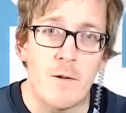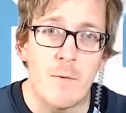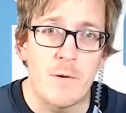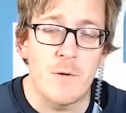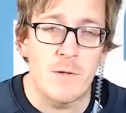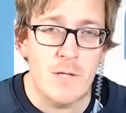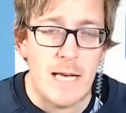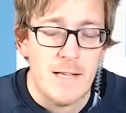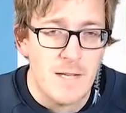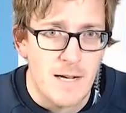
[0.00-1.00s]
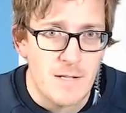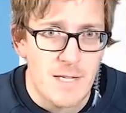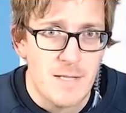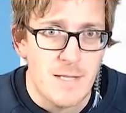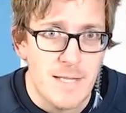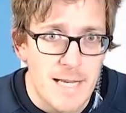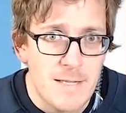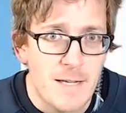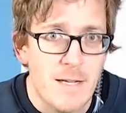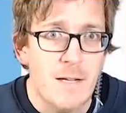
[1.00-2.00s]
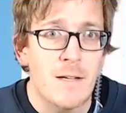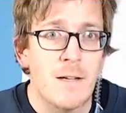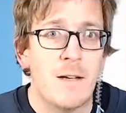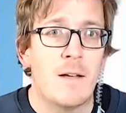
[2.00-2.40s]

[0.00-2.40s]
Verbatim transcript: around who gets access to data